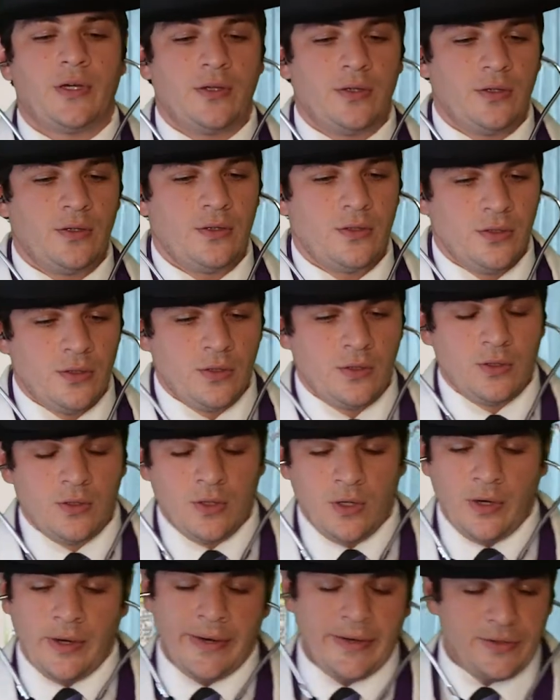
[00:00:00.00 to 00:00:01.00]
Okay.
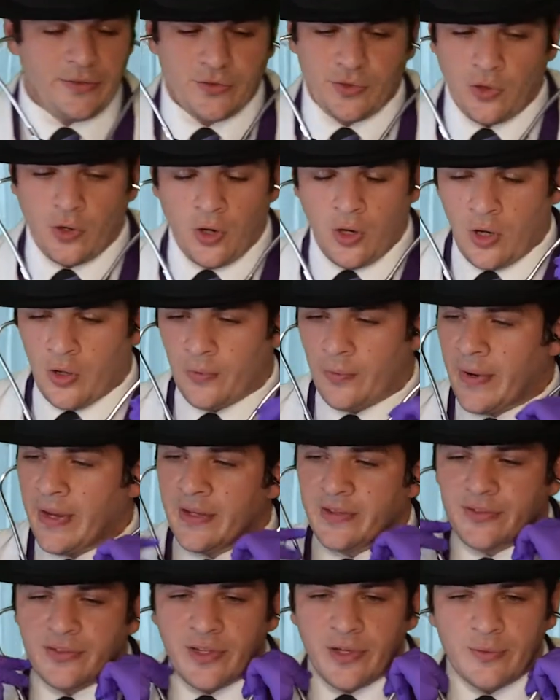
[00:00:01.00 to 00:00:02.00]
All right, so heart
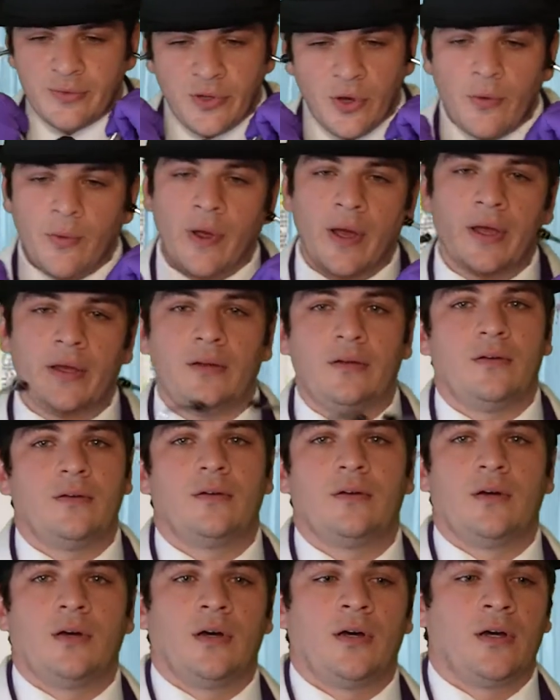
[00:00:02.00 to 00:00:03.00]
rate seems all right.
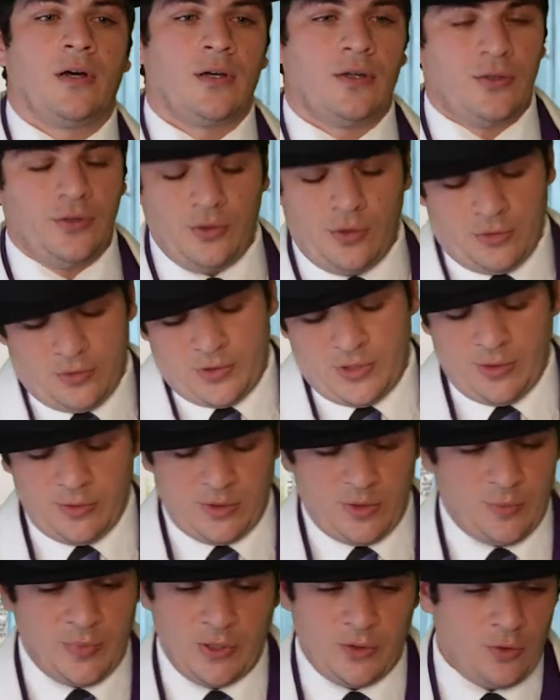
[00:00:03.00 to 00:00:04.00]
You don't
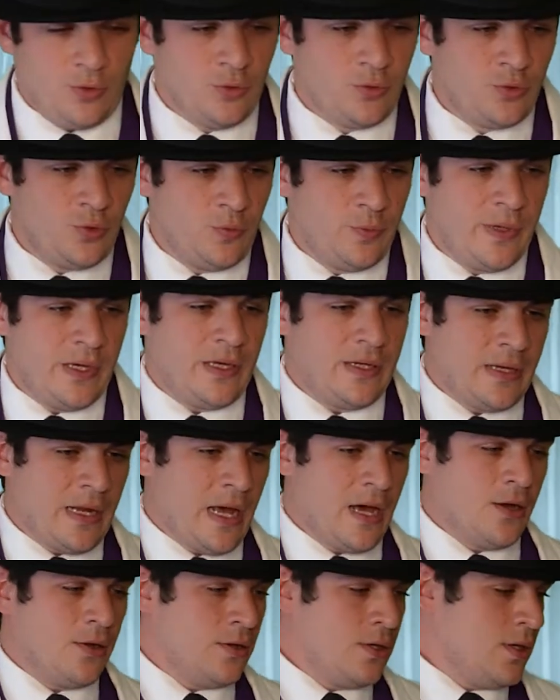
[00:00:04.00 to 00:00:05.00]
seem to be doing too
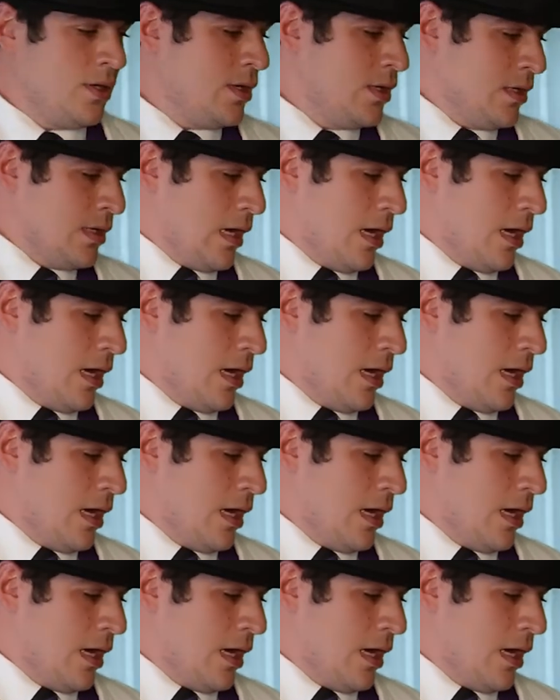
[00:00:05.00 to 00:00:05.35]
bad now.